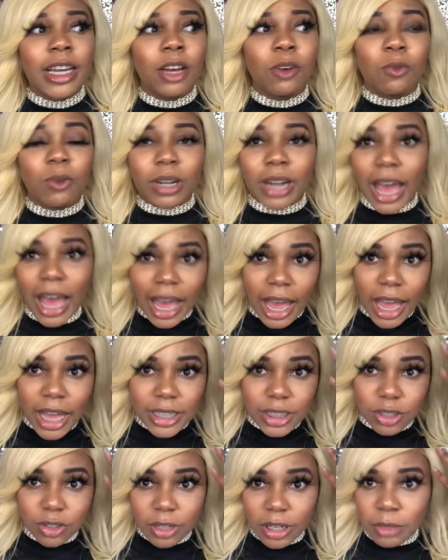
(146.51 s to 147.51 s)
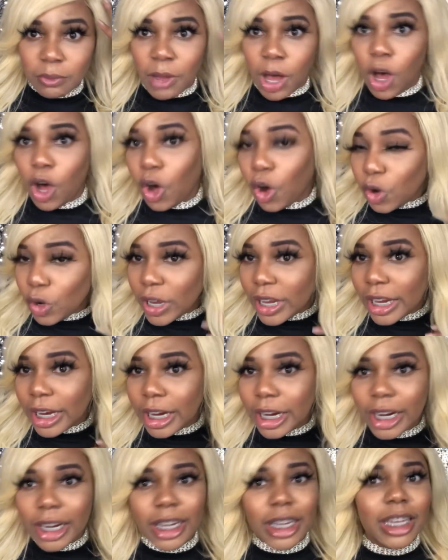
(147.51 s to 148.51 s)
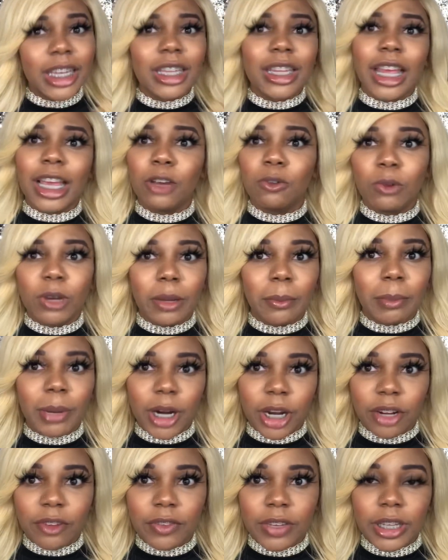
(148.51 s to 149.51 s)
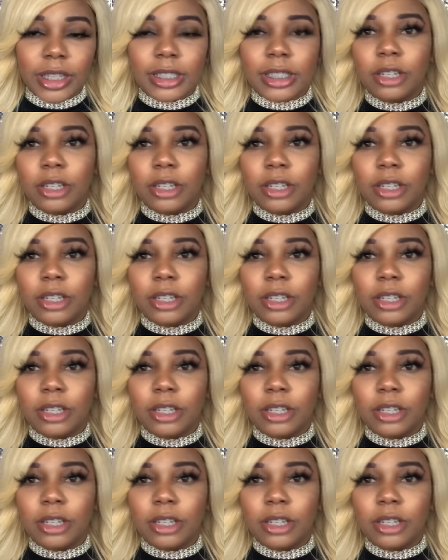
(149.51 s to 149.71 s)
when I straightened my own hair, it like went perfect.